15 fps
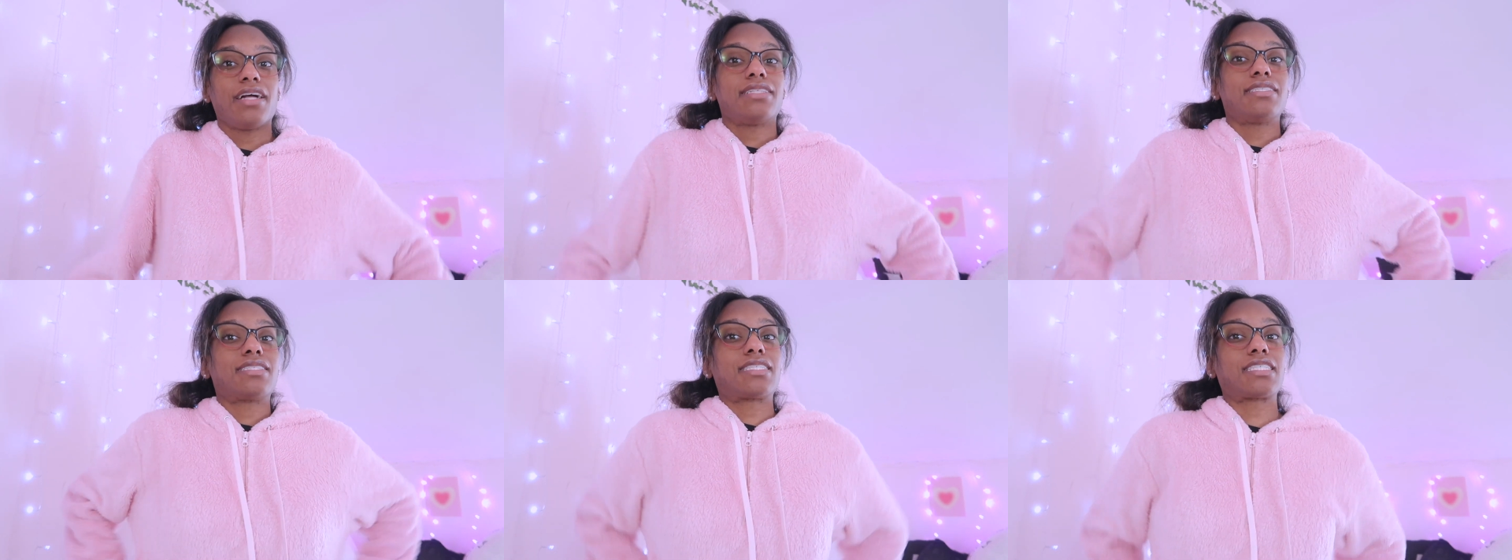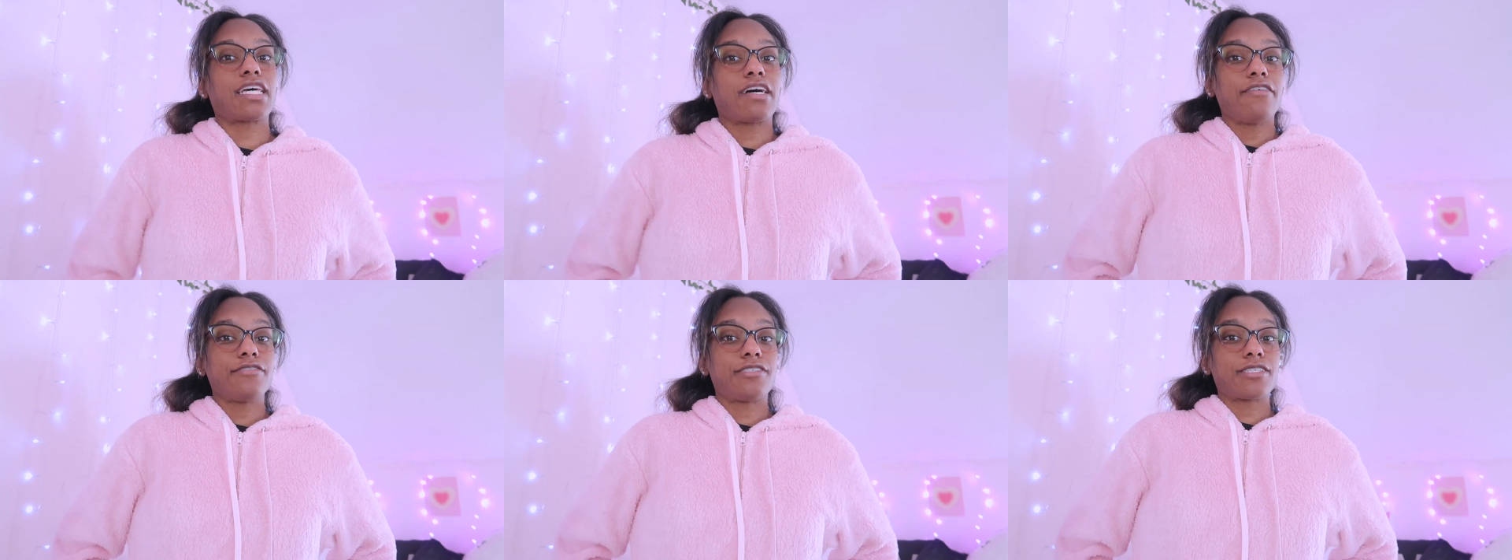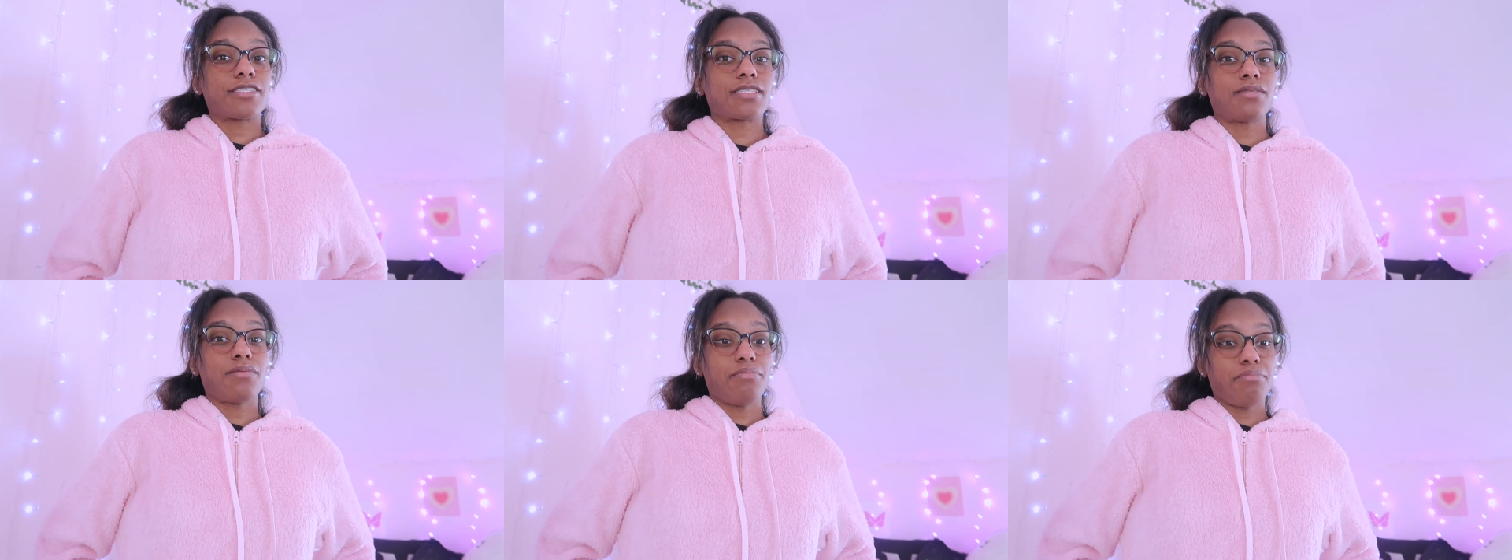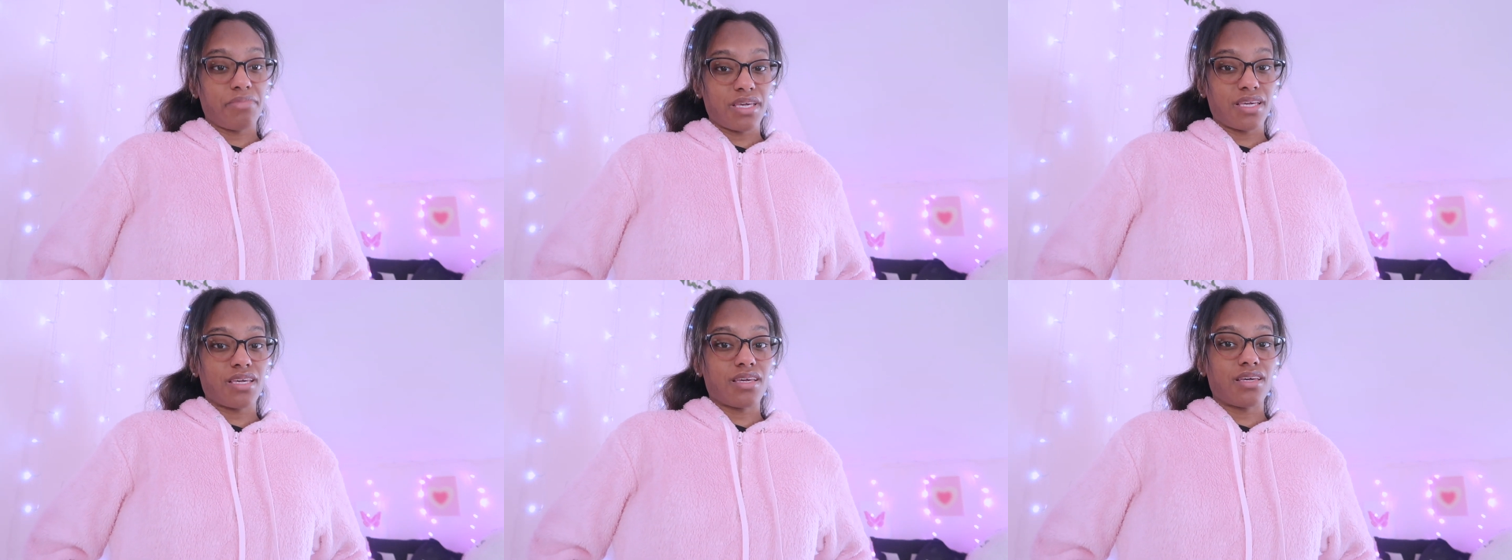instead of just
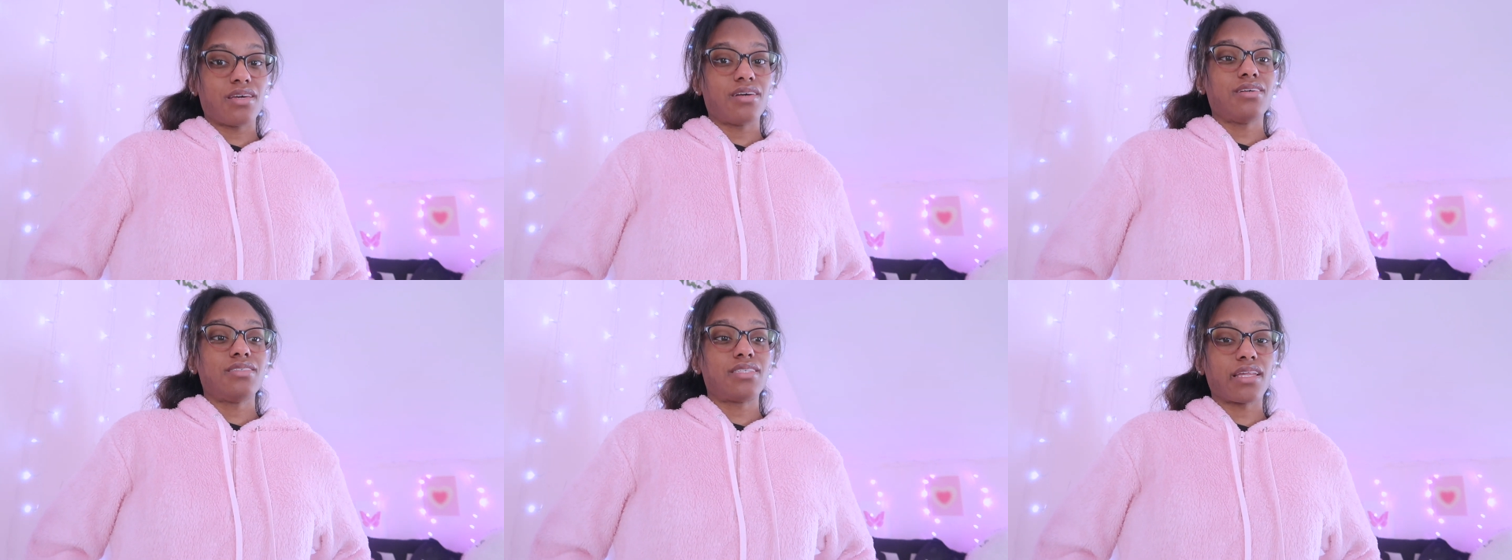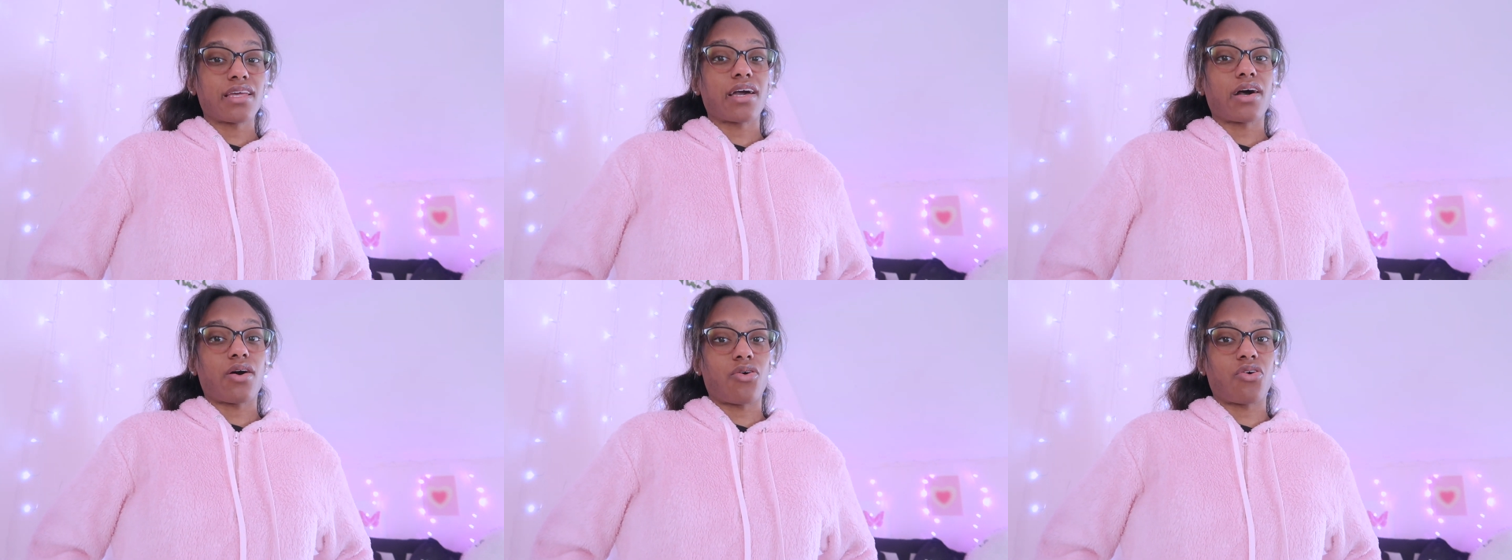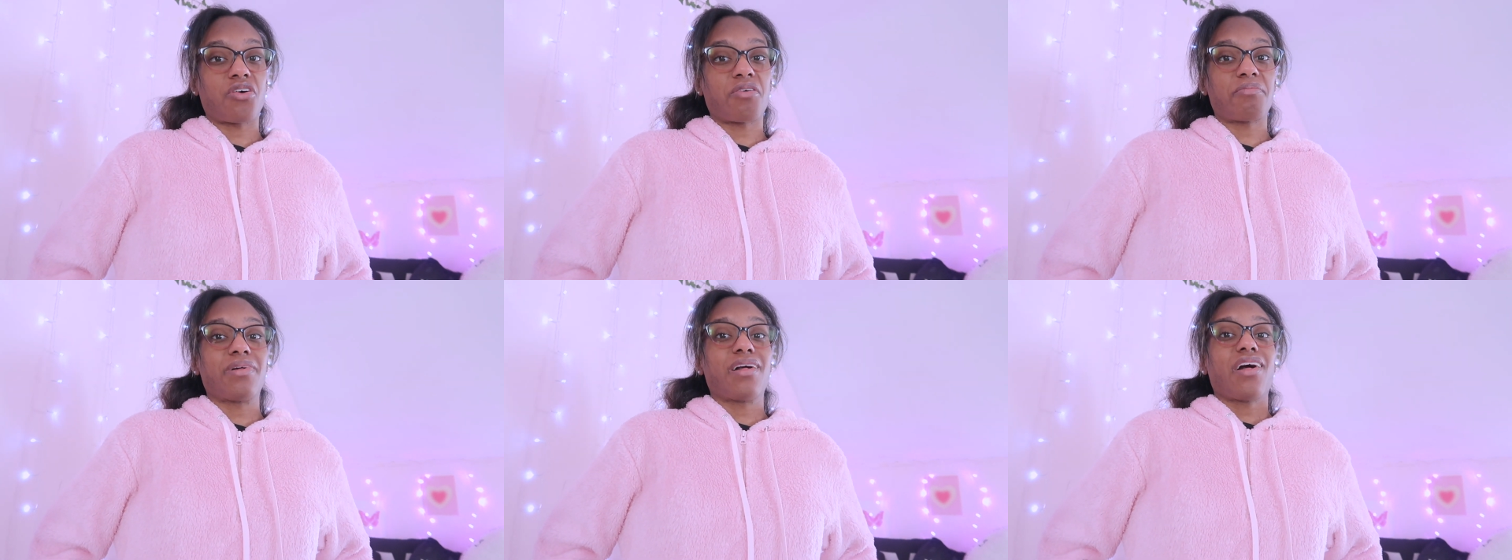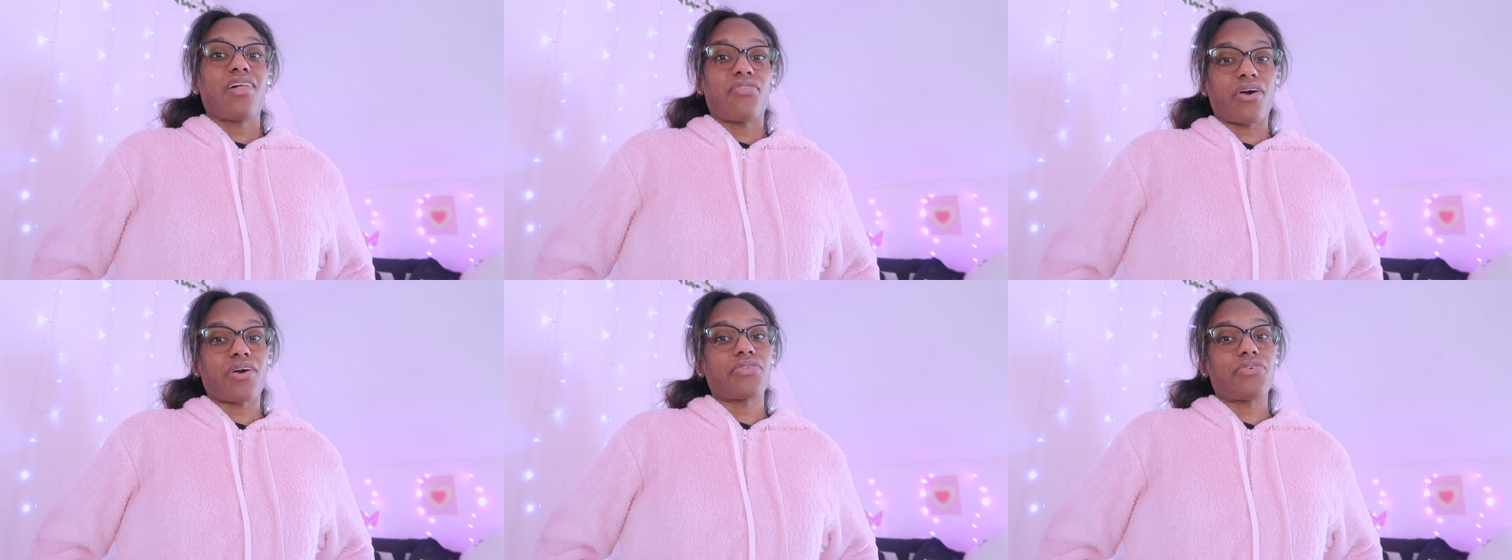me sitting at home
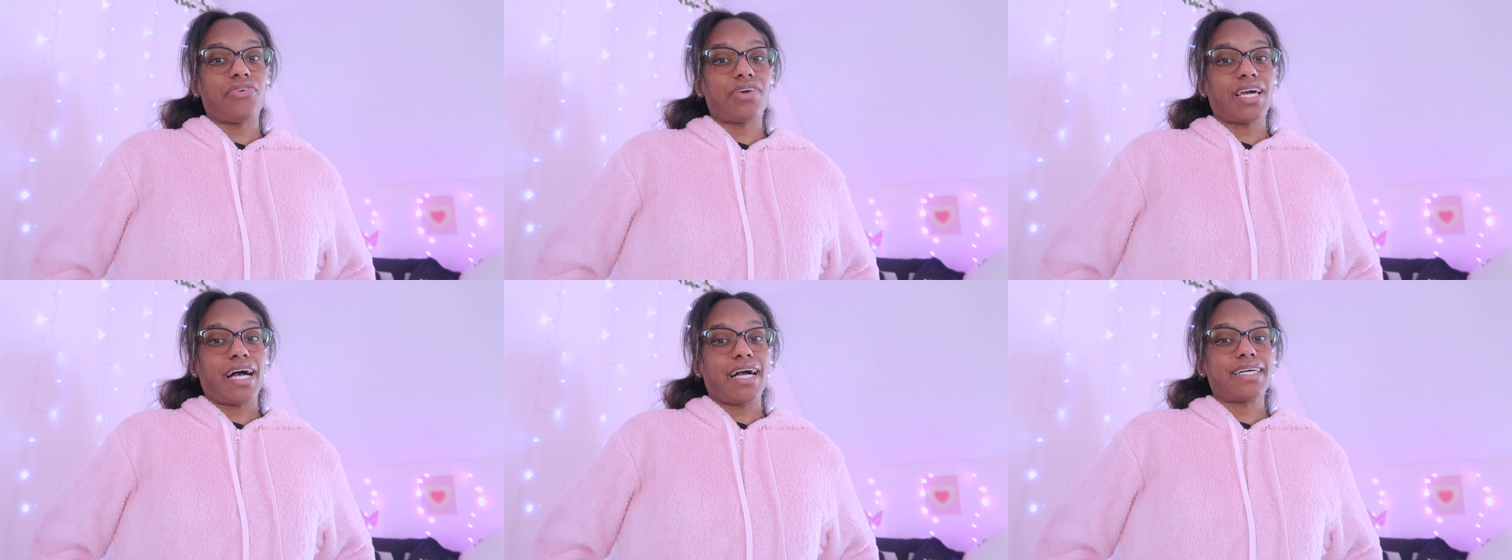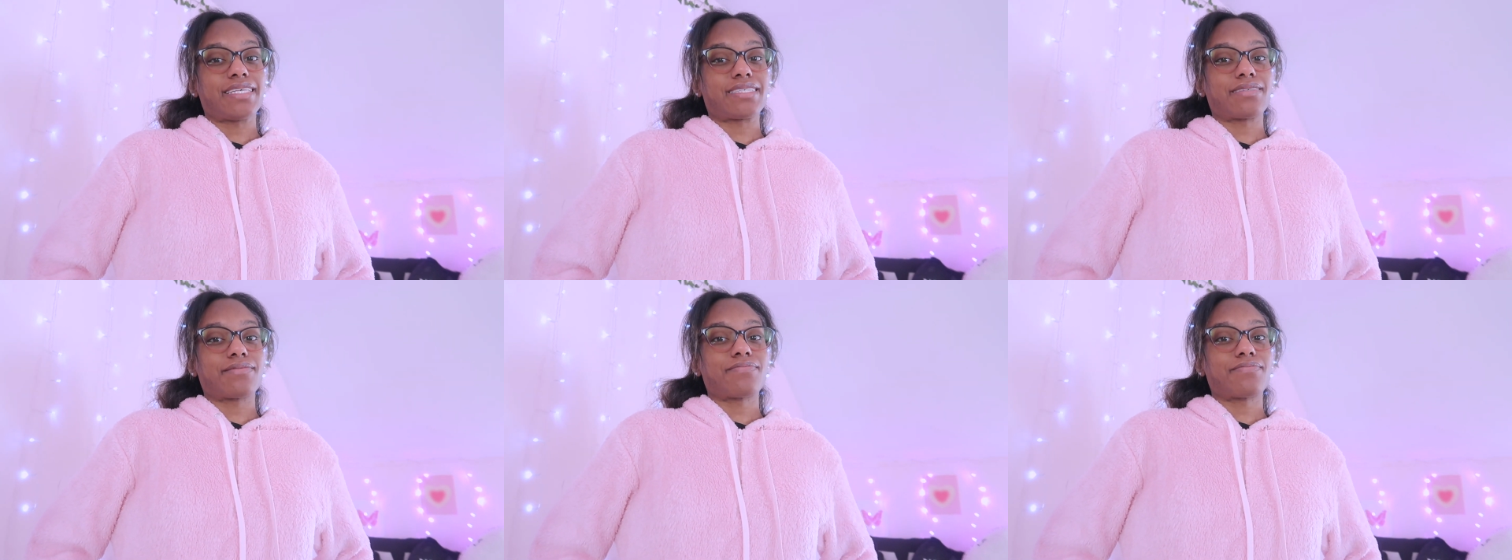talking to you guys.